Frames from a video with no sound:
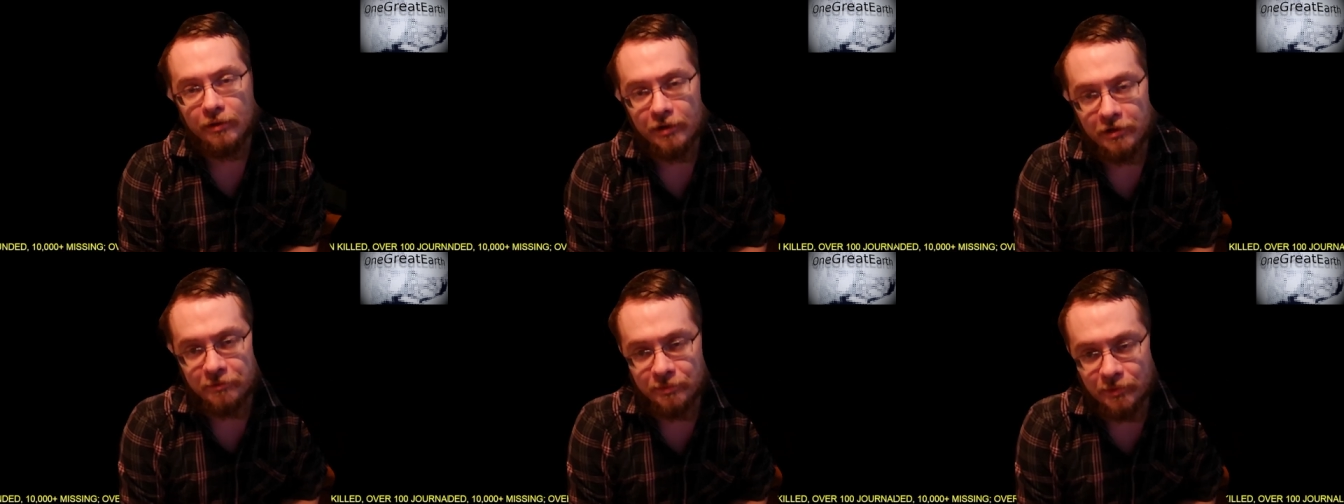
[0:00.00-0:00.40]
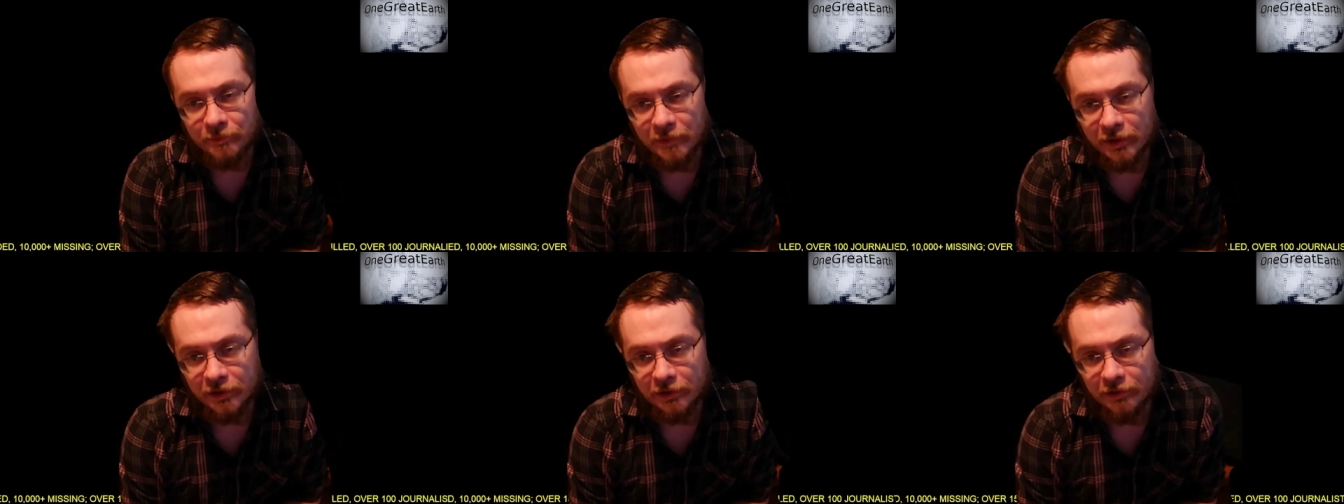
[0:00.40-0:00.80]
has been
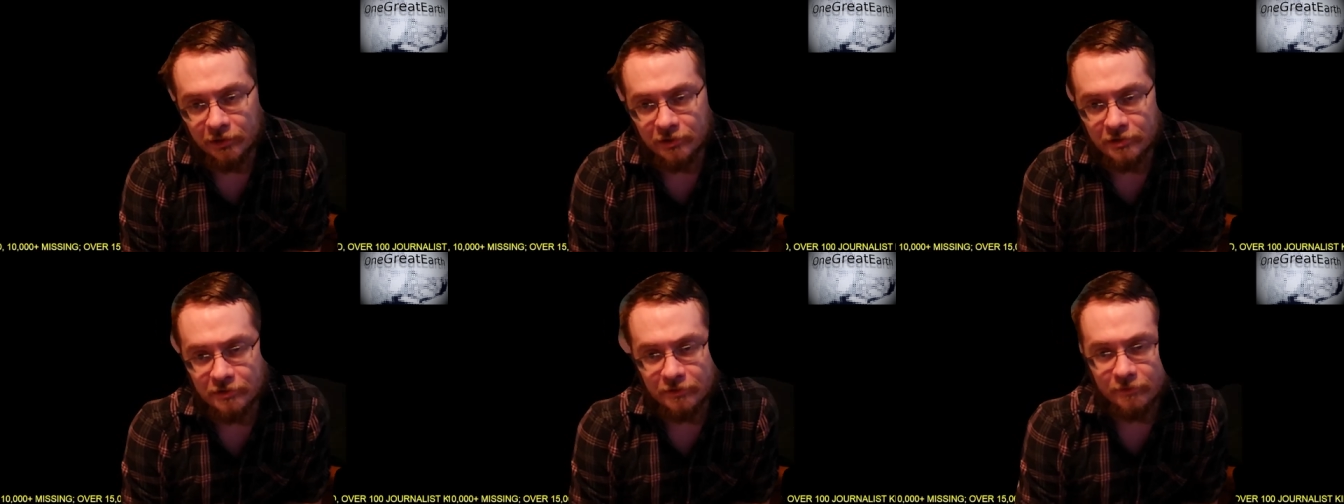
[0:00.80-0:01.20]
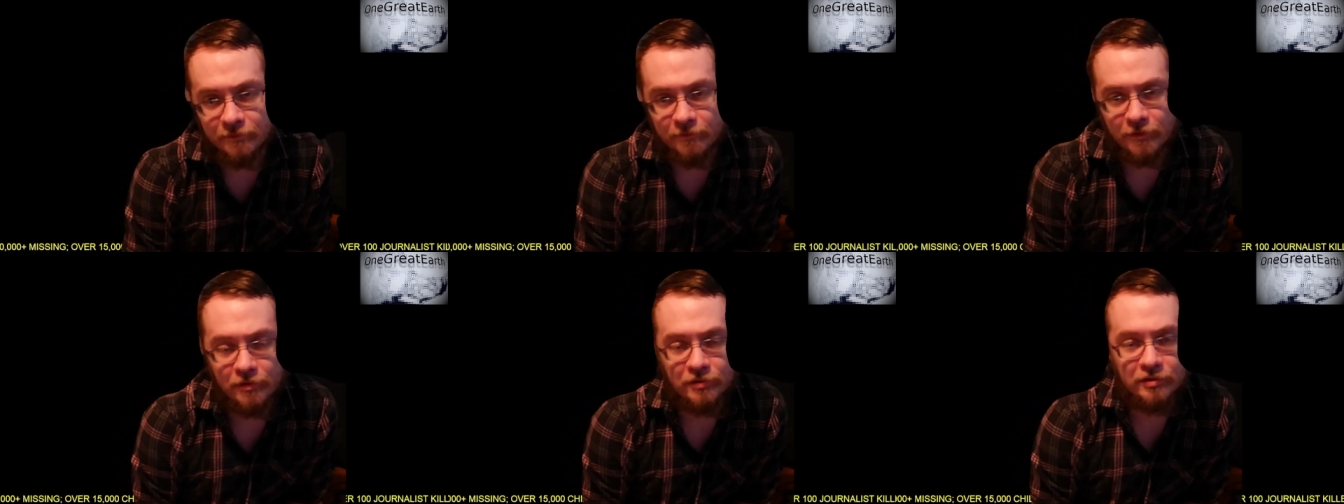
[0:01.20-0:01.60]
making this
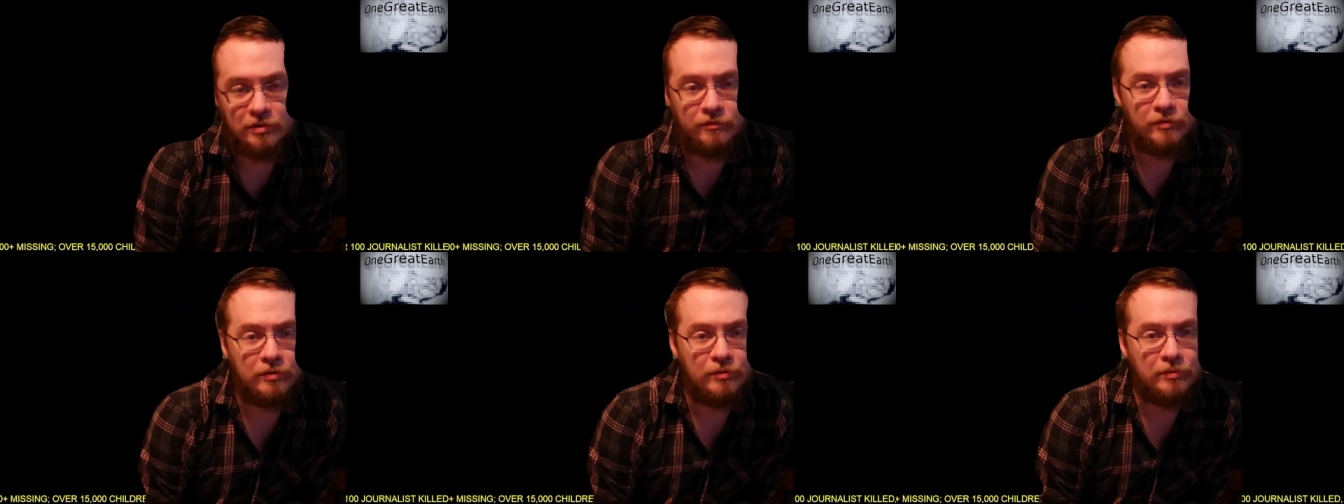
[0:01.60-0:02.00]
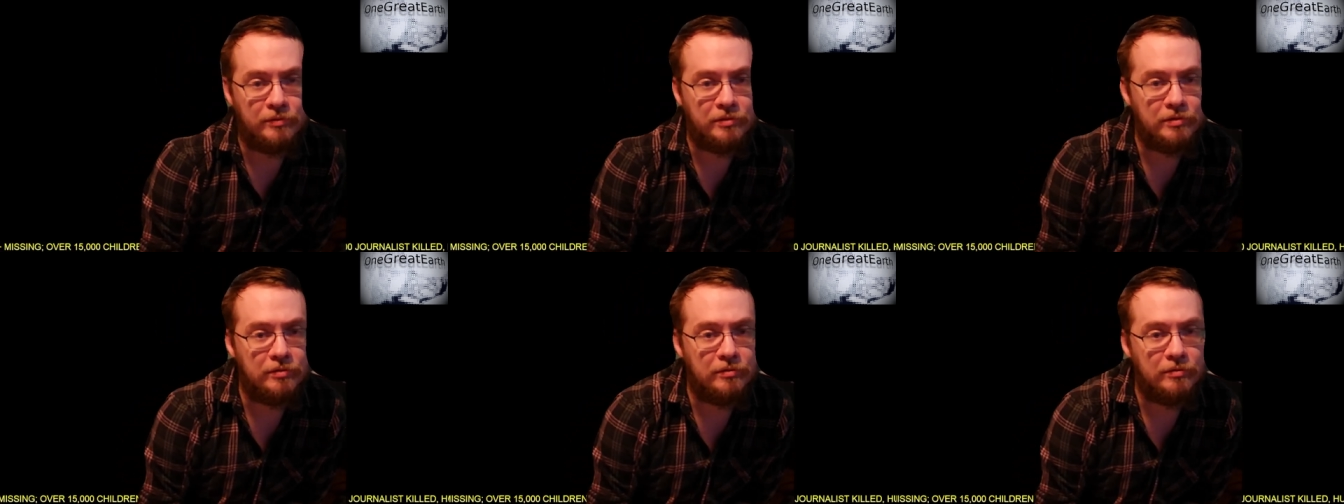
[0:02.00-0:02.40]
very difficult
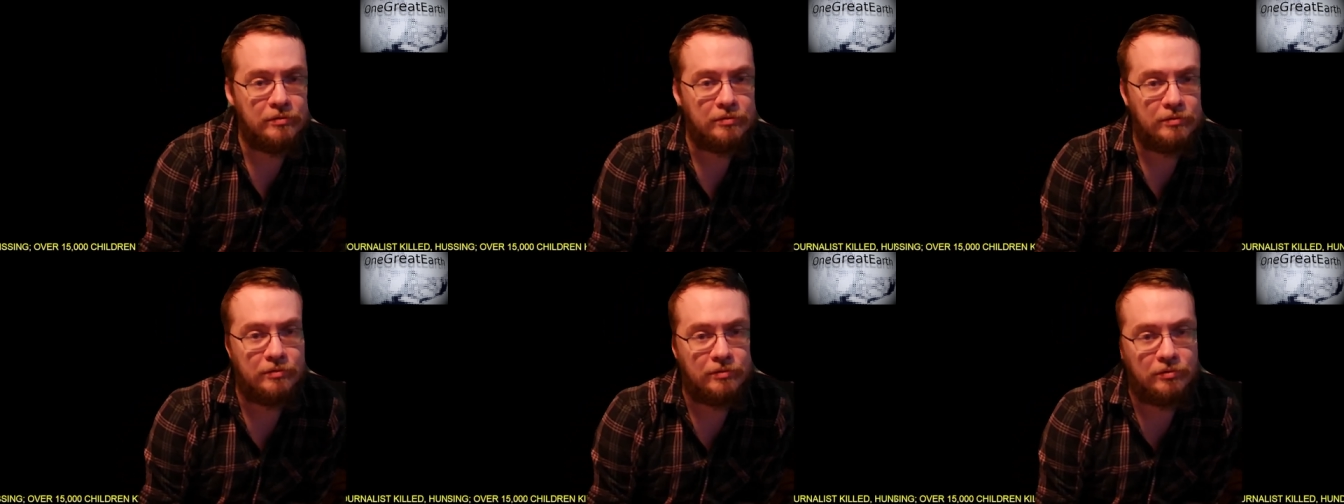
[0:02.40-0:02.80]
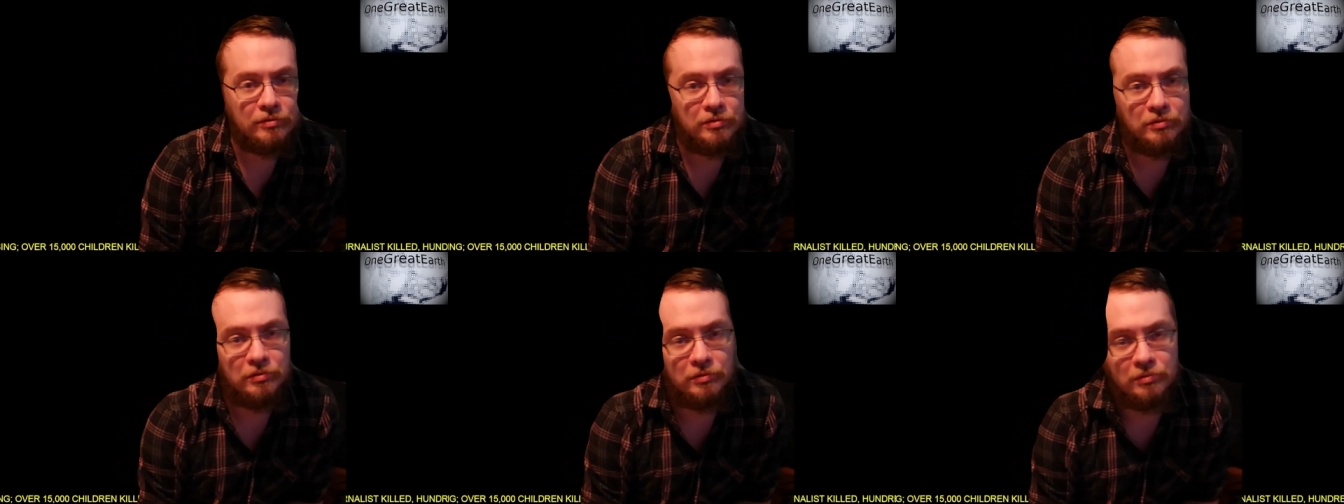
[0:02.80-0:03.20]

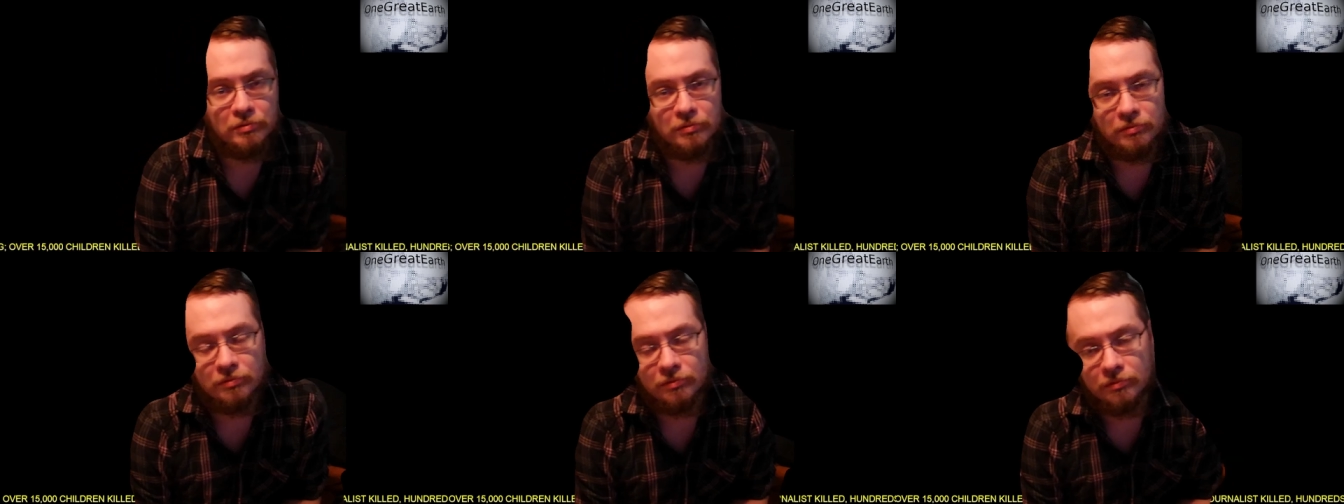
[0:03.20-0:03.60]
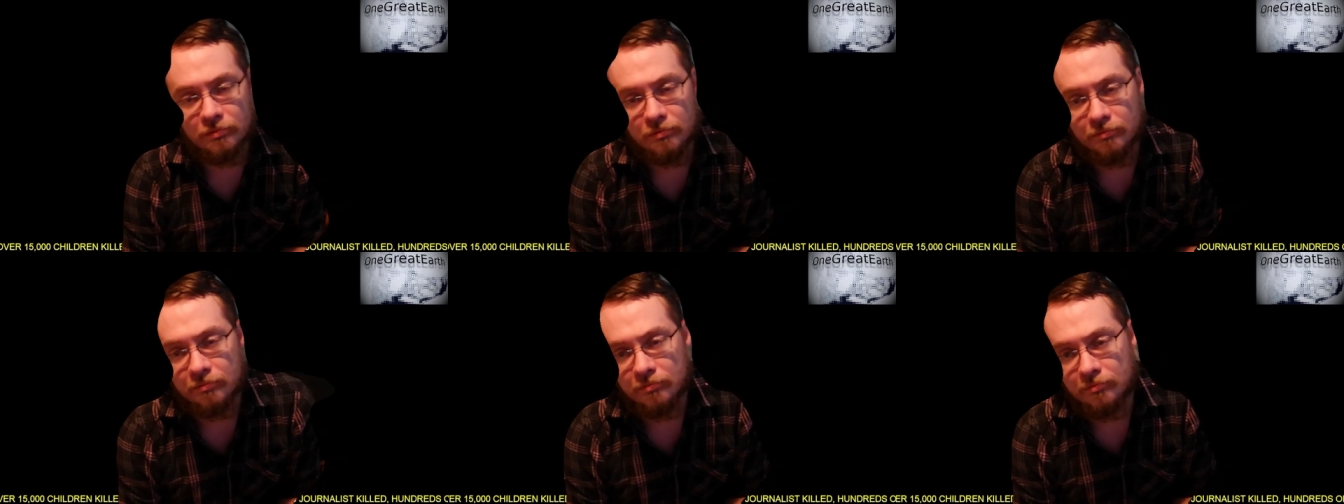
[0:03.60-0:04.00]
to
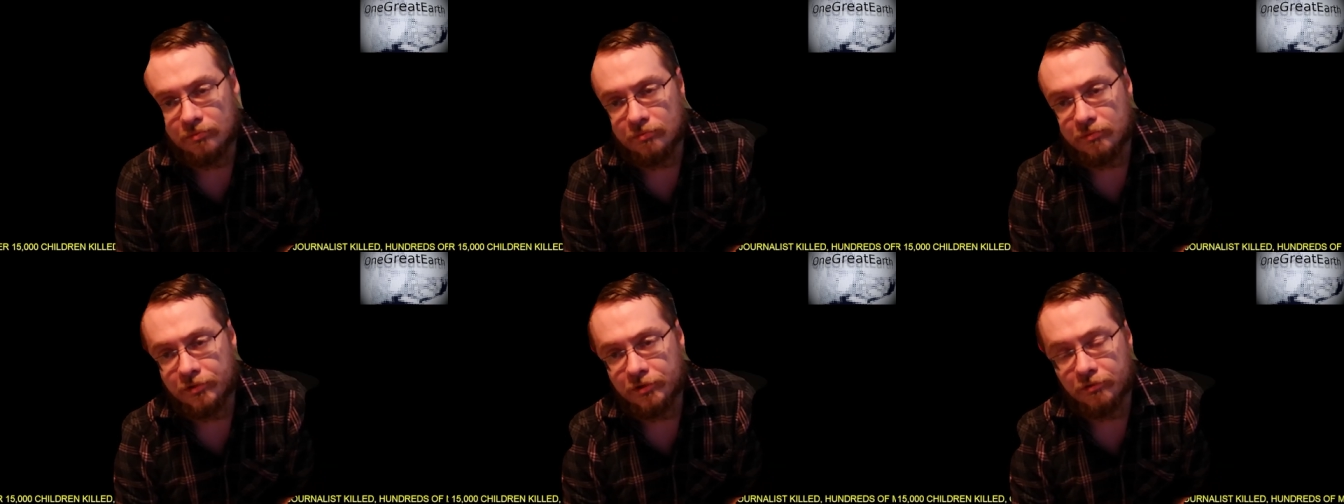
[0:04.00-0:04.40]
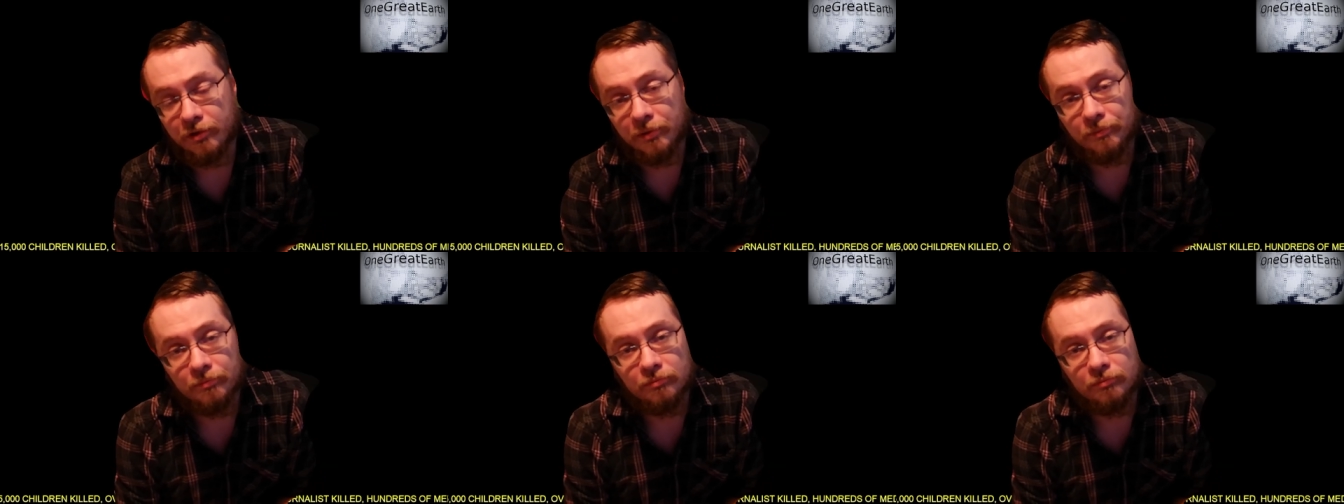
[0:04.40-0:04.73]
stream,